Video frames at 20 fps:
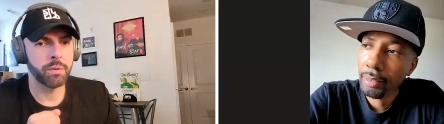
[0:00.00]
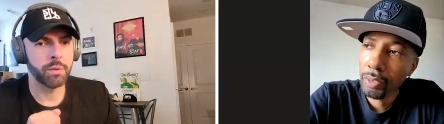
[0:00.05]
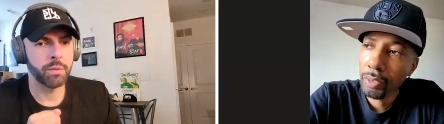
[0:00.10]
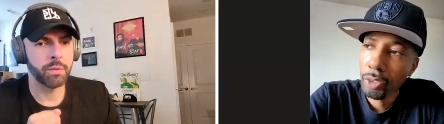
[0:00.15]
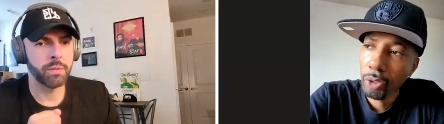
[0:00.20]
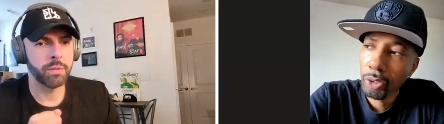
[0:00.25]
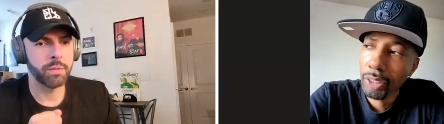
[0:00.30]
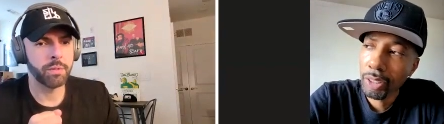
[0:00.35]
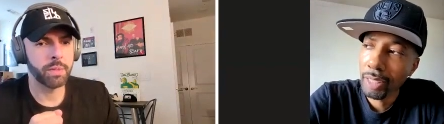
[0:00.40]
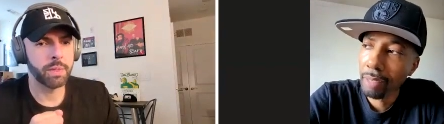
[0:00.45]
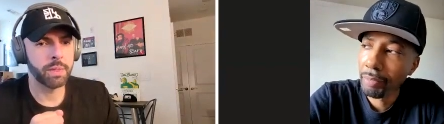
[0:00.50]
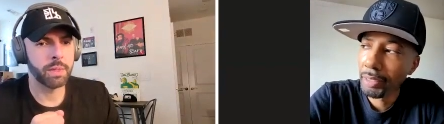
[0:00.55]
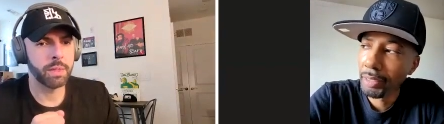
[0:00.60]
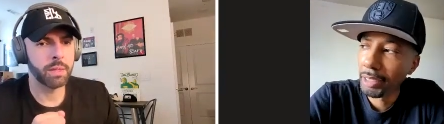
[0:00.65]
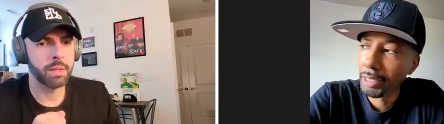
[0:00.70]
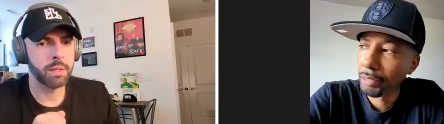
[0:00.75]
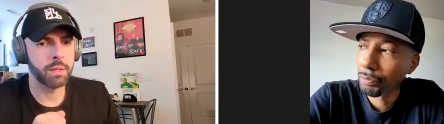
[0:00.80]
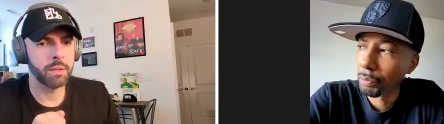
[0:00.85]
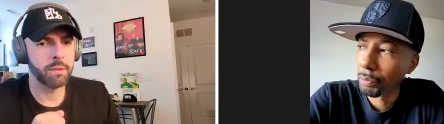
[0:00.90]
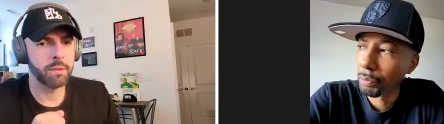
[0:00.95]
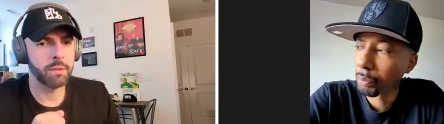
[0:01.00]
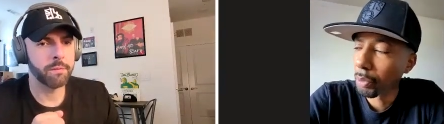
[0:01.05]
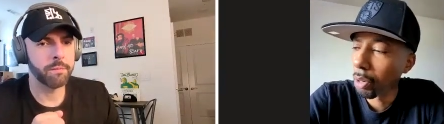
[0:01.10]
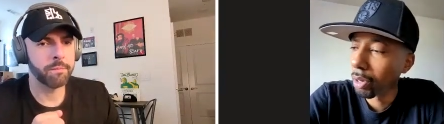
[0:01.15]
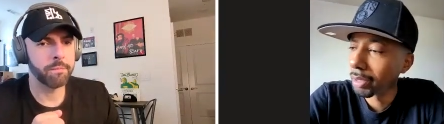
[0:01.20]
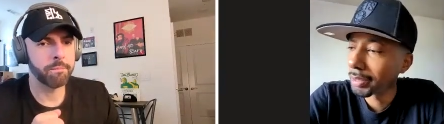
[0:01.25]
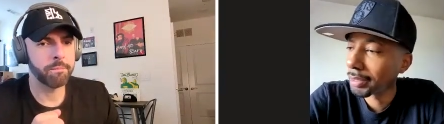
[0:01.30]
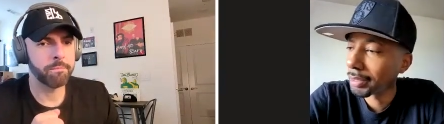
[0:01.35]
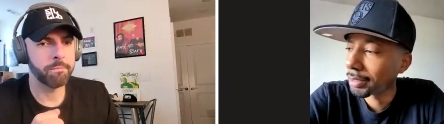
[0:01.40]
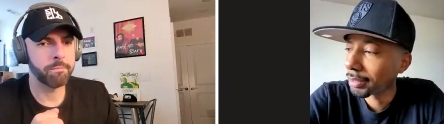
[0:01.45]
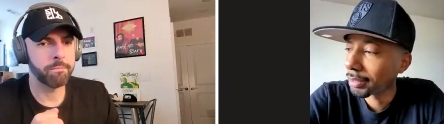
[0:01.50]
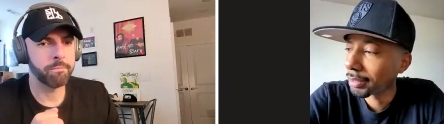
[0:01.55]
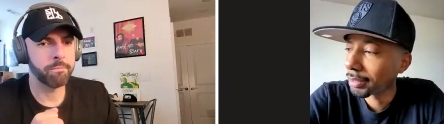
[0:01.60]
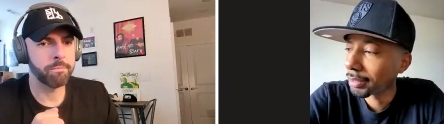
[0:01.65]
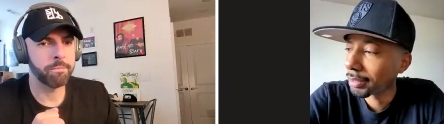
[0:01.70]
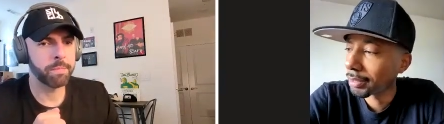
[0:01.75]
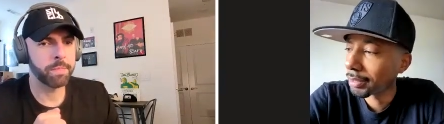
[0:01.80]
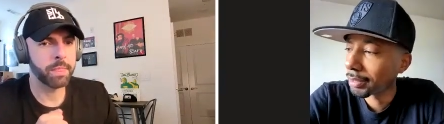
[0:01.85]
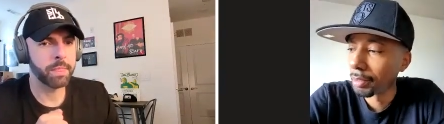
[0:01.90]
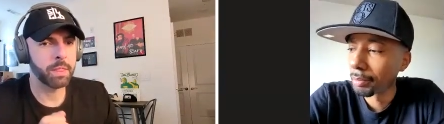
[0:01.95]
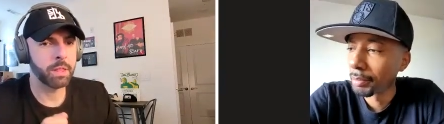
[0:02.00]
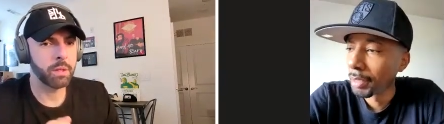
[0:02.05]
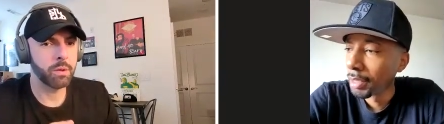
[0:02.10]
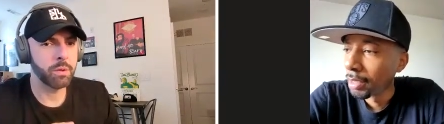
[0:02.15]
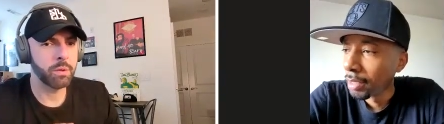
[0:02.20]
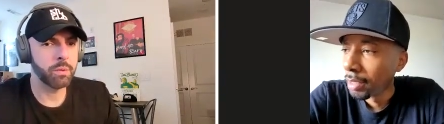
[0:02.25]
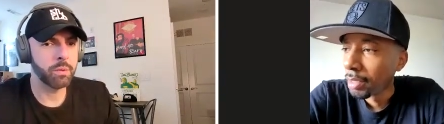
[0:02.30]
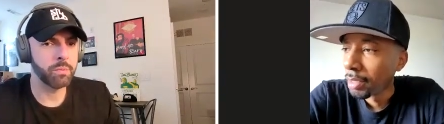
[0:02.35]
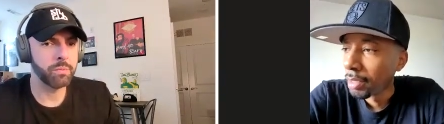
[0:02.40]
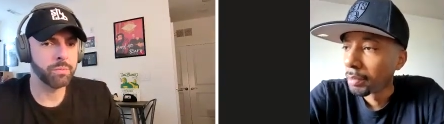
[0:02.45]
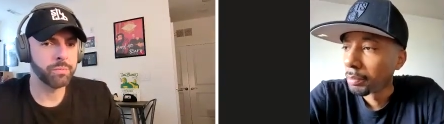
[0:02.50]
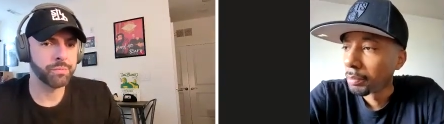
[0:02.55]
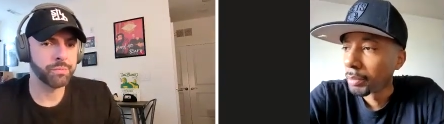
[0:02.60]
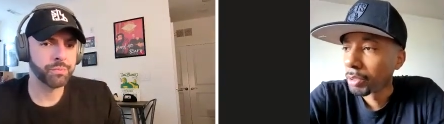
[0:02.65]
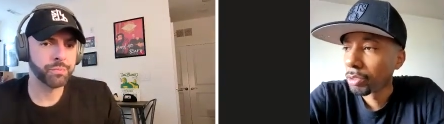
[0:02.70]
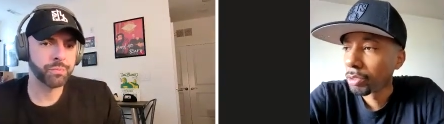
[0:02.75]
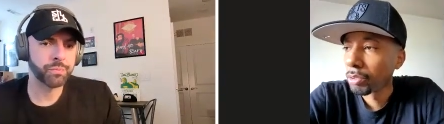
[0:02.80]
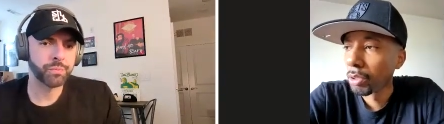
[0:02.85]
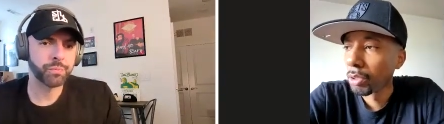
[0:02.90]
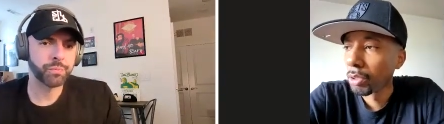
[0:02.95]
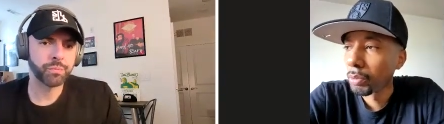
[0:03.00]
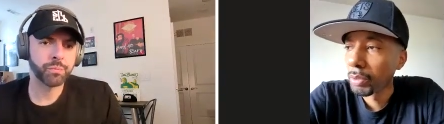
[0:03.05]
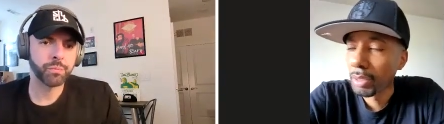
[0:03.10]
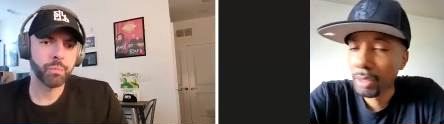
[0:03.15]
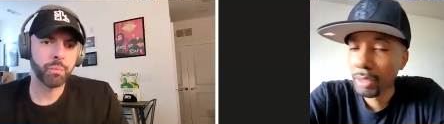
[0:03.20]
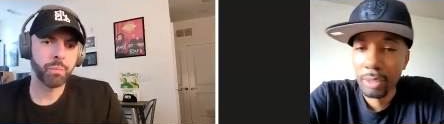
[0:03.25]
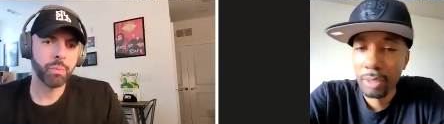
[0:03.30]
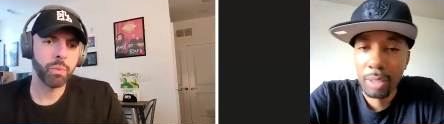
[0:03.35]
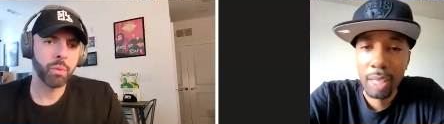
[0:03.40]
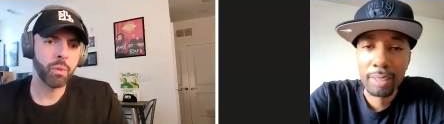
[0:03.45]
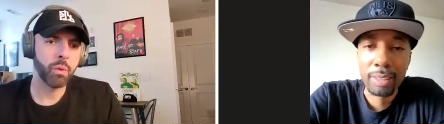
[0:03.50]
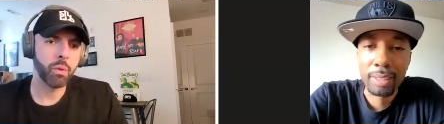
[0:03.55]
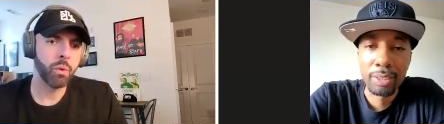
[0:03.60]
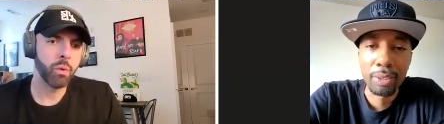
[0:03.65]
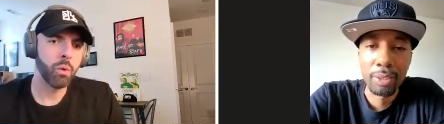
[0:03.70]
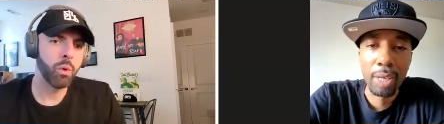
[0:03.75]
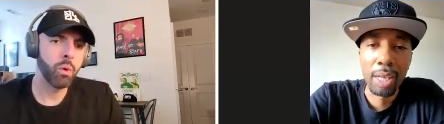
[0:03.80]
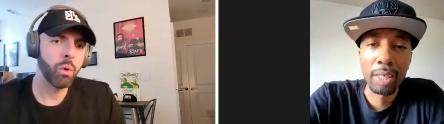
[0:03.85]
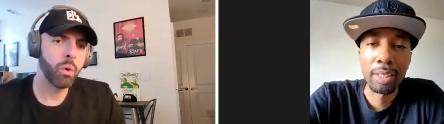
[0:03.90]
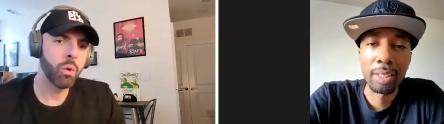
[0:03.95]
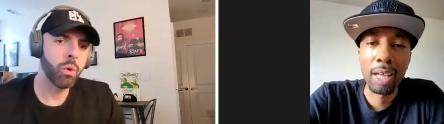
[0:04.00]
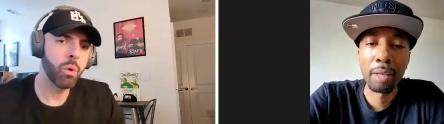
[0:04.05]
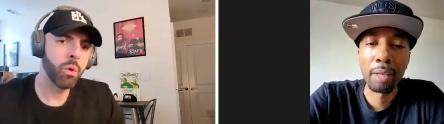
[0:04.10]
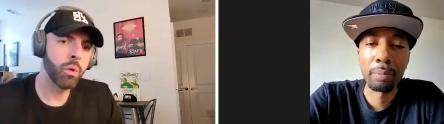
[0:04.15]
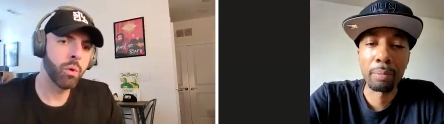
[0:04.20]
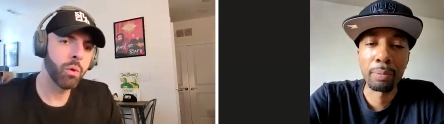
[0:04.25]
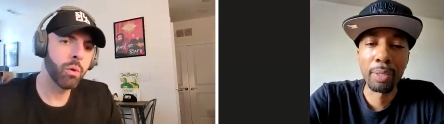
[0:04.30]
Speaker 1: You know, seven different parts. Um, but you know, we still, I still got a lot of